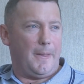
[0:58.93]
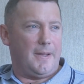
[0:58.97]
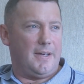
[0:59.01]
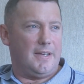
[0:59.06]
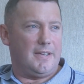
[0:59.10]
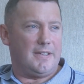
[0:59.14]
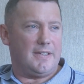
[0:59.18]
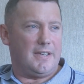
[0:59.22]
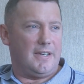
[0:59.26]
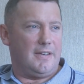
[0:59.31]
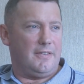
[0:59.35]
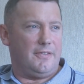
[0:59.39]

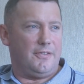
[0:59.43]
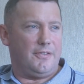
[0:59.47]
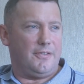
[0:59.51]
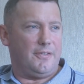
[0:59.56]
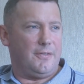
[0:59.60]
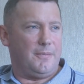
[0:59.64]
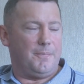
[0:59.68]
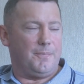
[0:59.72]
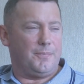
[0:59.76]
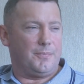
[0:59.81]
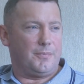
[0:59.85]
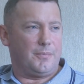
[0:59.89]
as if,
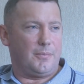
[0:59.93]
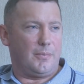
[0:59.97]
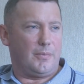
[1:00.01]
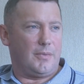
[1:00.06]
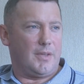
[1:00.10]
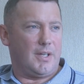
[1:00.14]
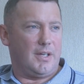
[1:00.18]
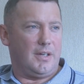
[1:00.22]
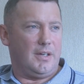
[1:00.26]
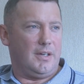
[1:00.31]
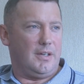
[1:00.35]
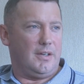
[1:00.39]

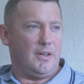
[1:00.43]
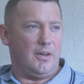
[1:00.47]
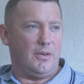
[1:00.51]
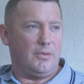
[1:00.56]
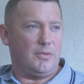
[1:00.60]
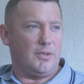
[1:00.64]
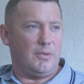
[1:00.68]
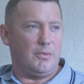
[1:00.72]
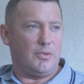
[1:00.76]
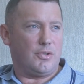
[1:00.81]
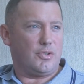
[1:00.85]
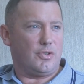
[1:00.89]
you know,
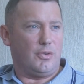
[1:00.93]
there was